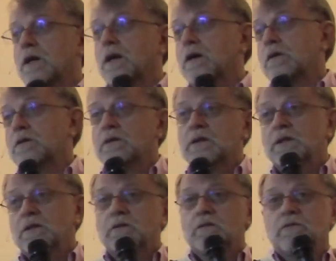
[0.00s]
are
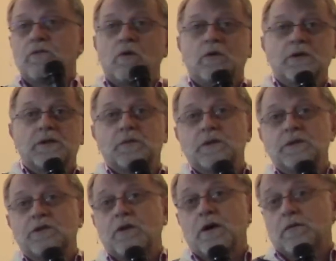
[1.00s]
fours with a
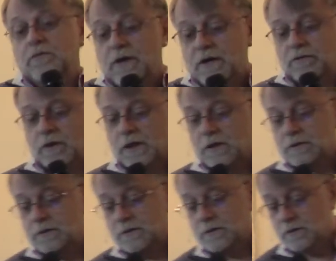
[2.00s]
strong five wing.
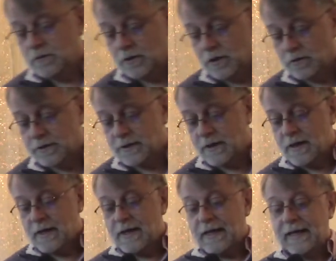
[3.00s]
Who knows?
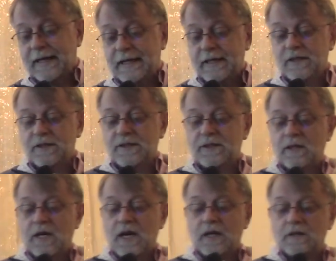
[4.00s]
Elitist
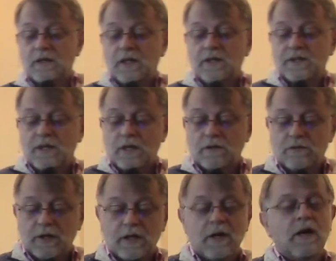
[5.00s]
and eccentric.